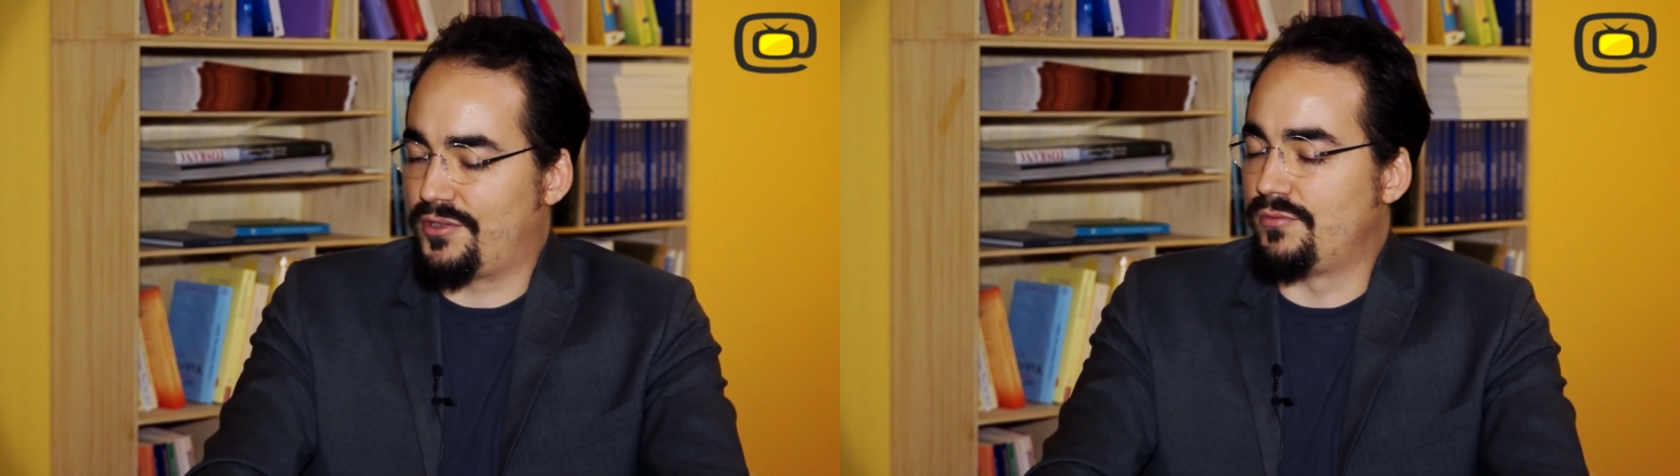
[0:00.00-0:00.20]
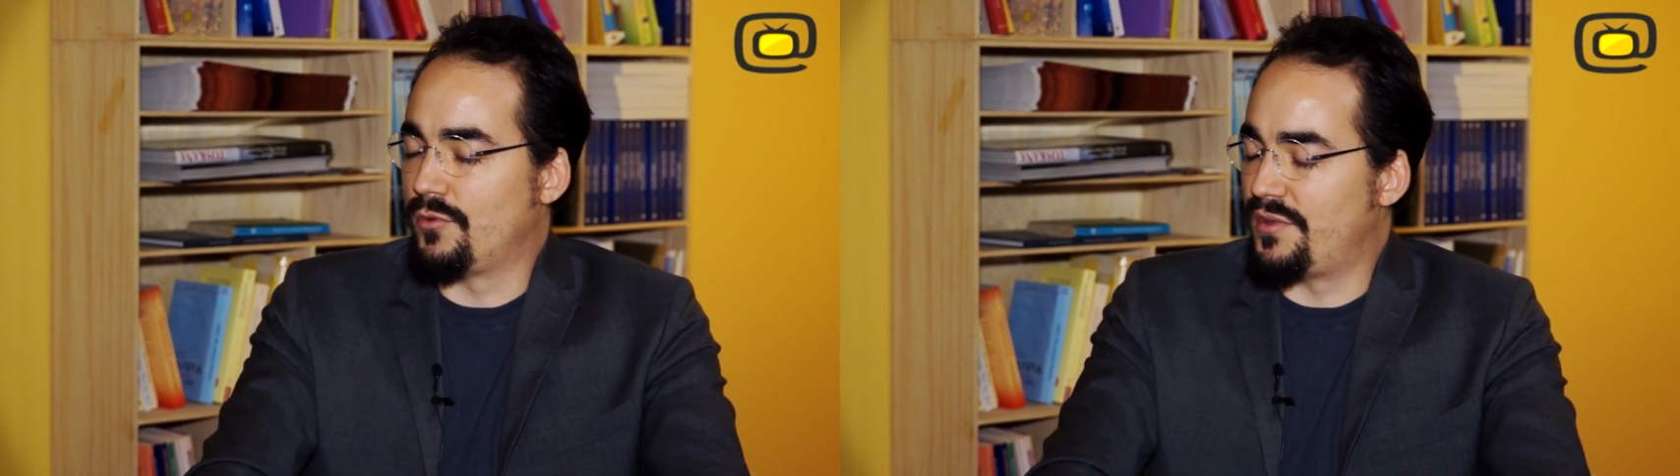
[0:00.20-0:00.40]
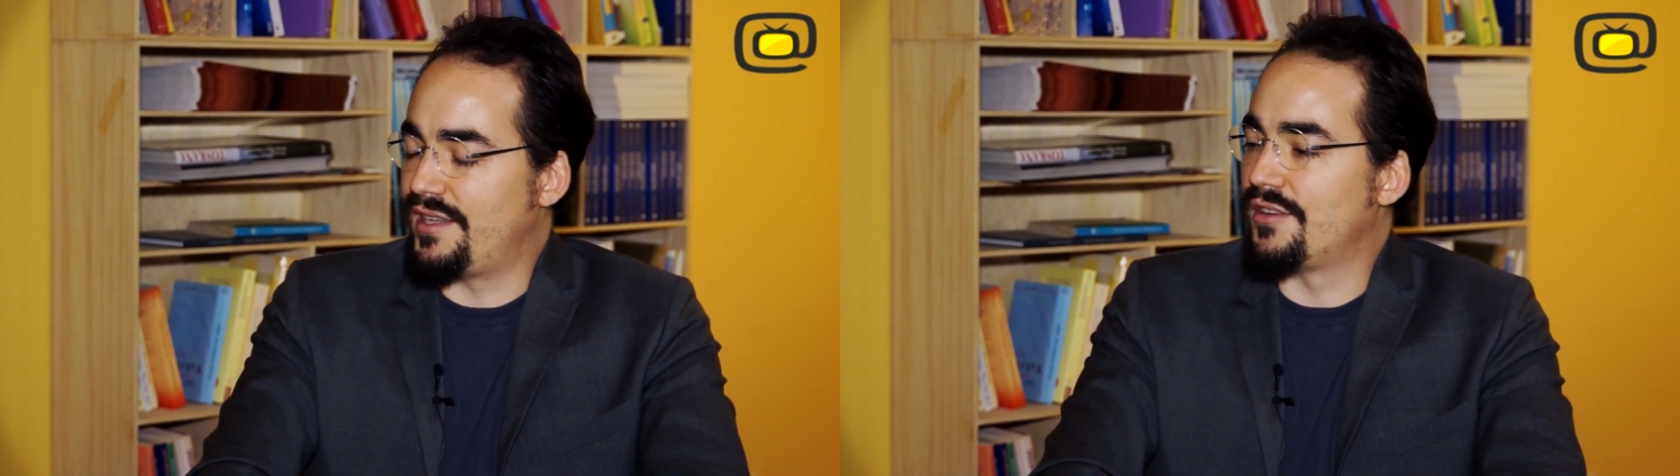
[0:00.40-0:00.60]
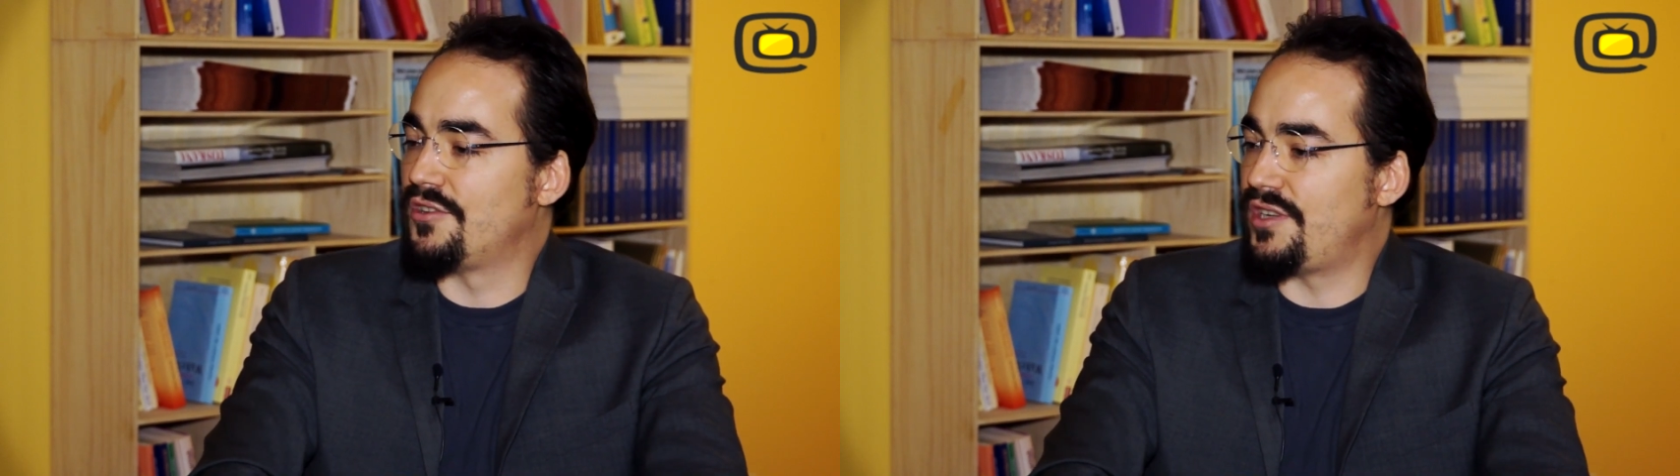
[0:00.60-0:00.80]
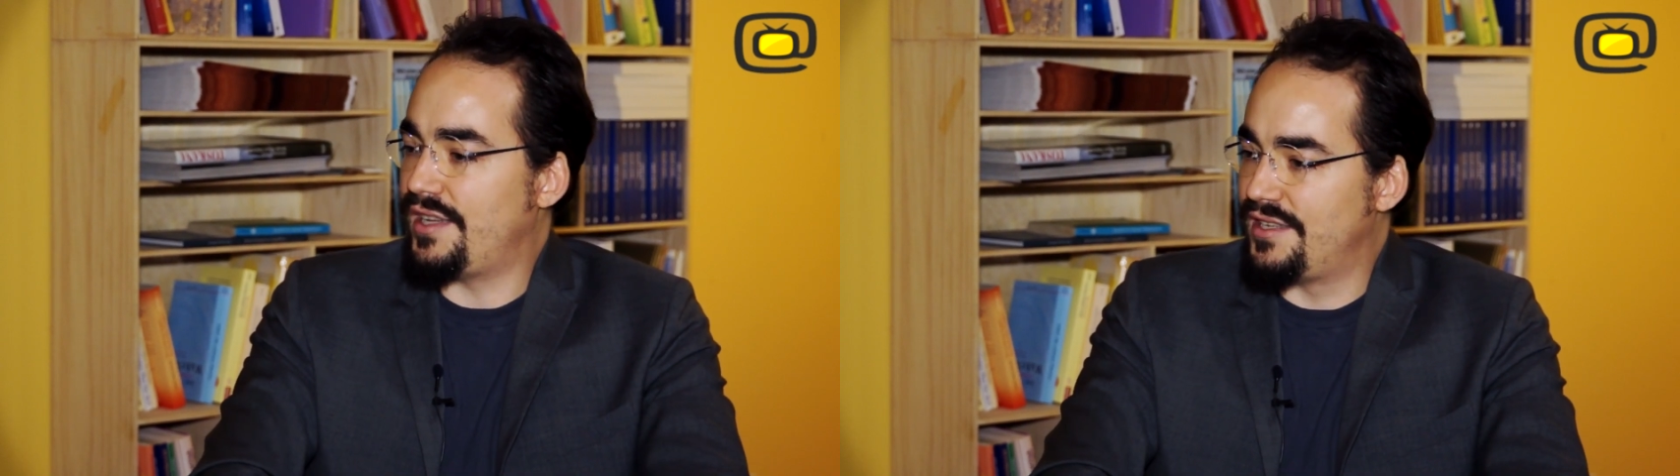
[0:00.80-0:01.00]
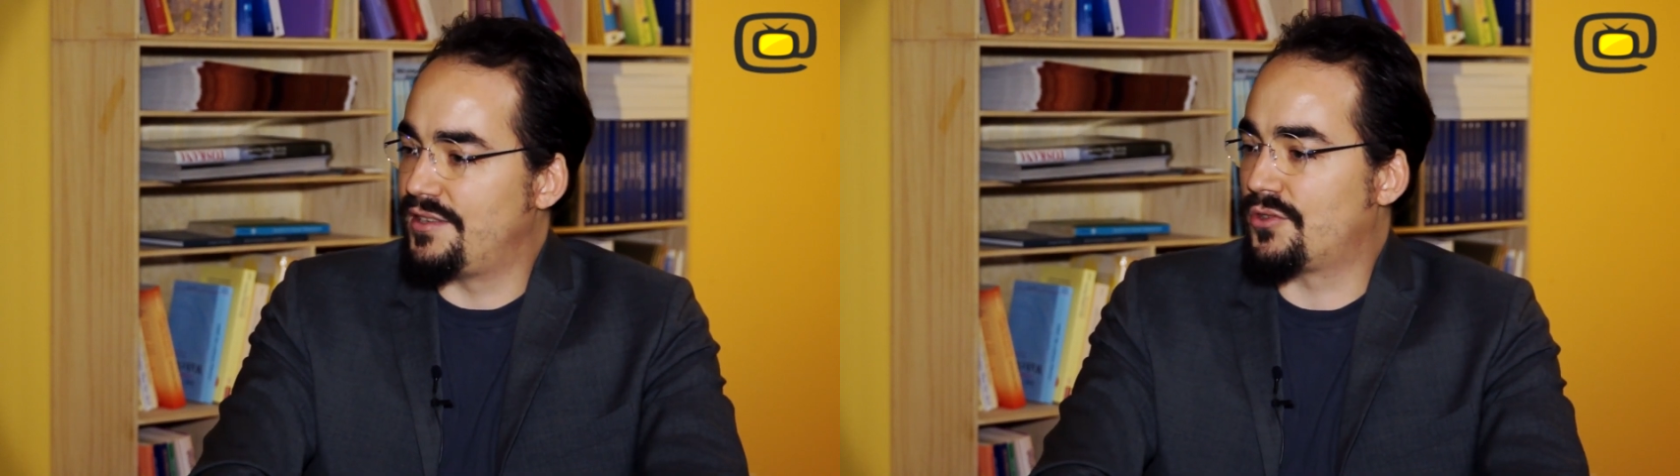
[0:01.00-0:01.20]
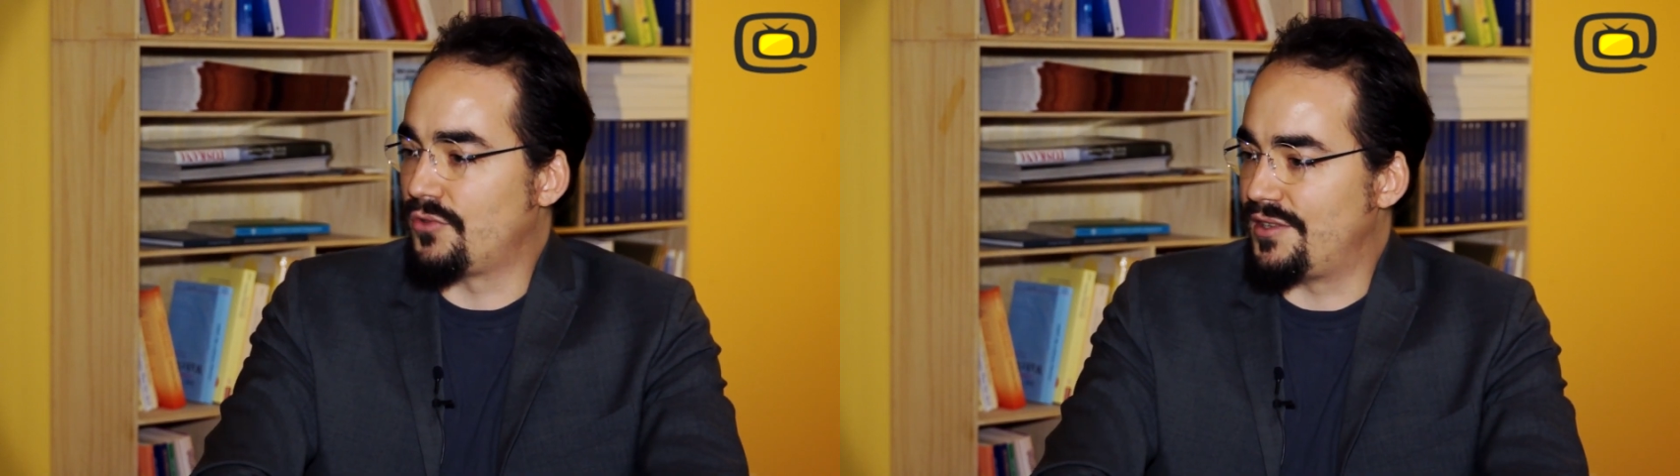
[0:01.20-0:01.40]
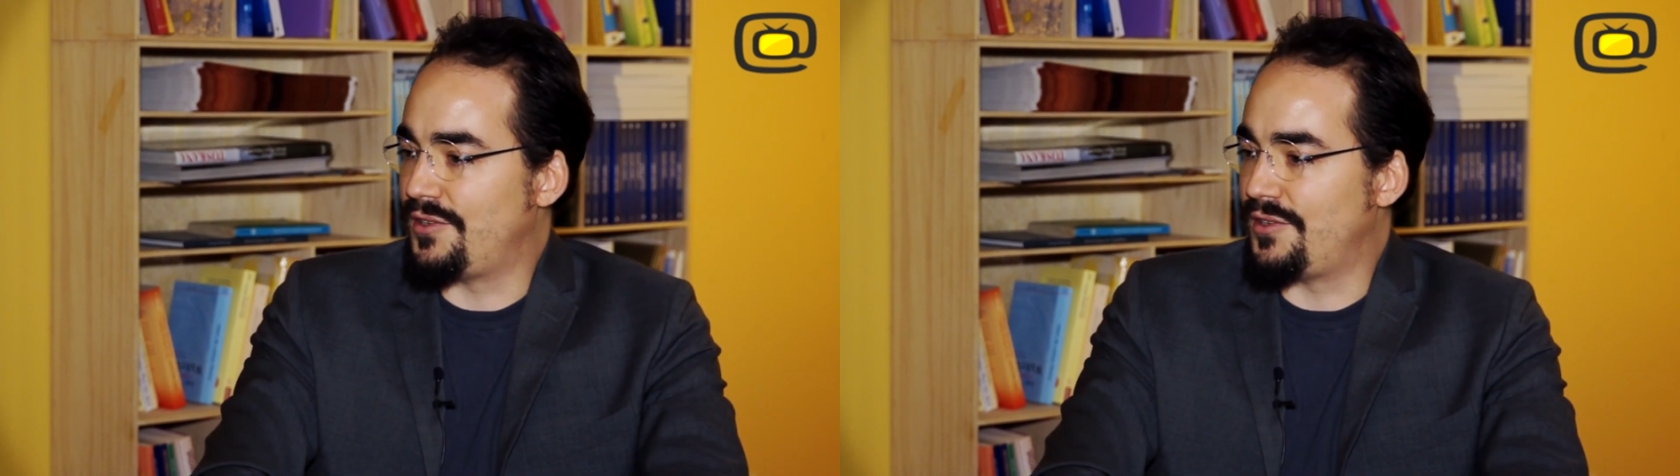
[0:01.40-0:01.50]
Excuse me, what would the energy industry